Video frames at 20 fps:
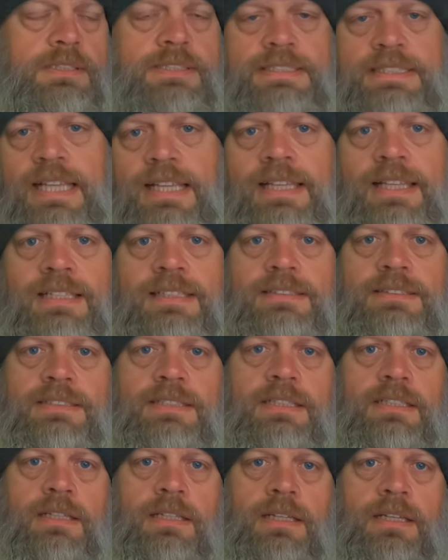
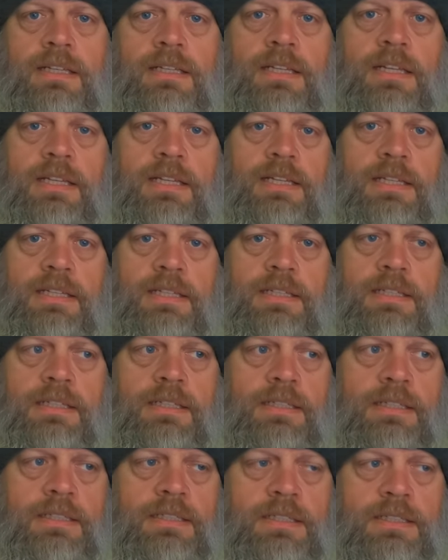second in
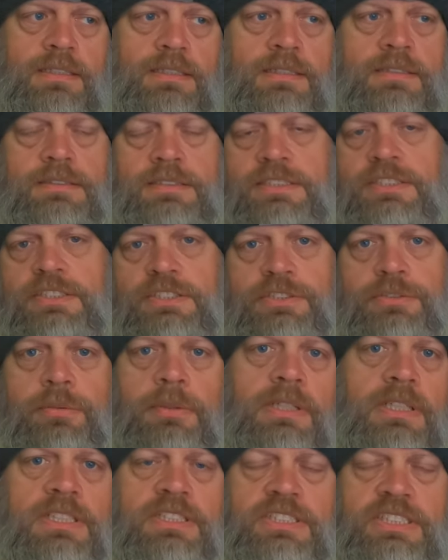the
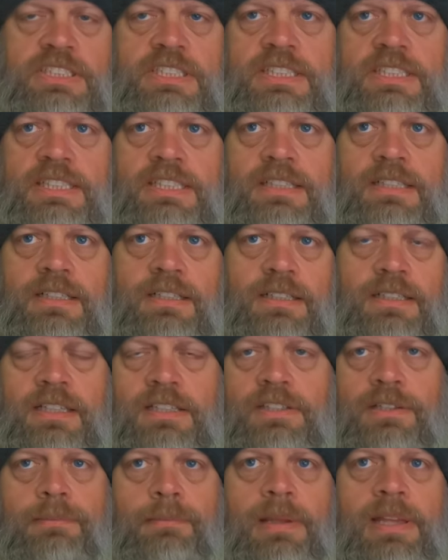trilogy
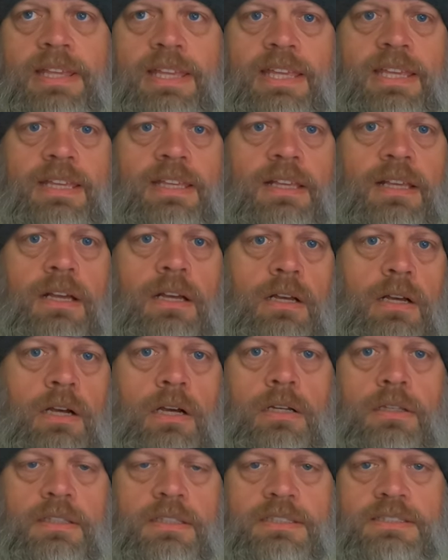that they're making
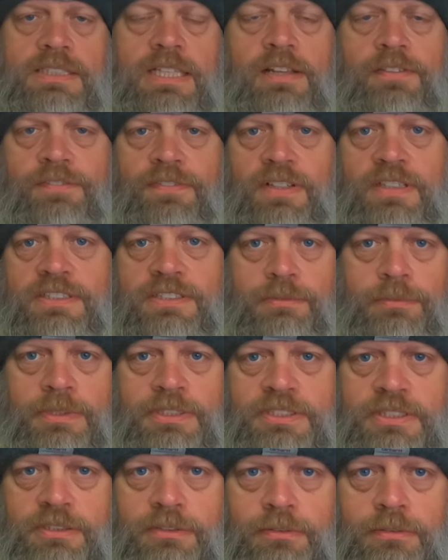on this Netflix
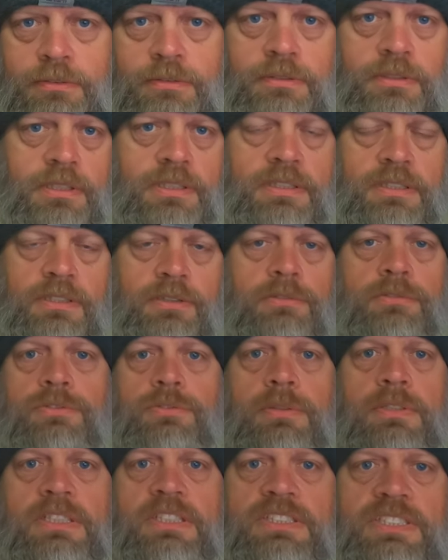original little
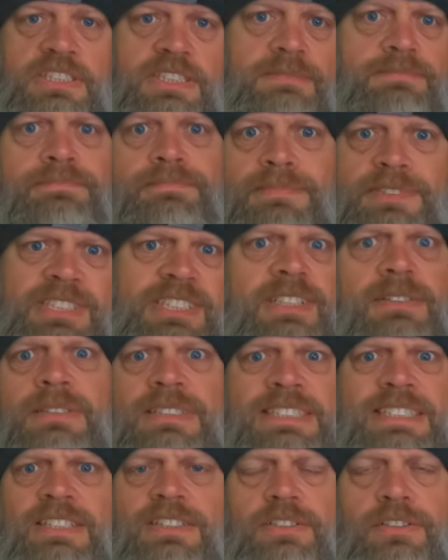trilogy
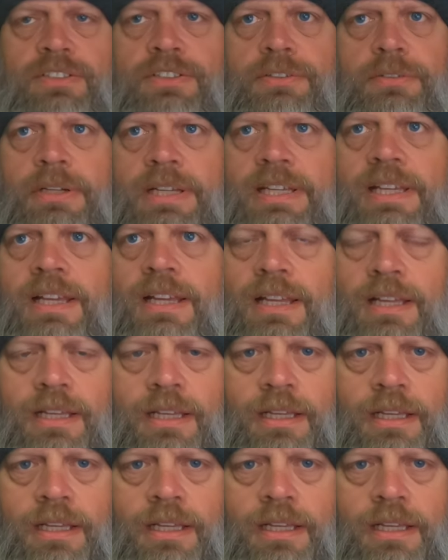series that they're doing.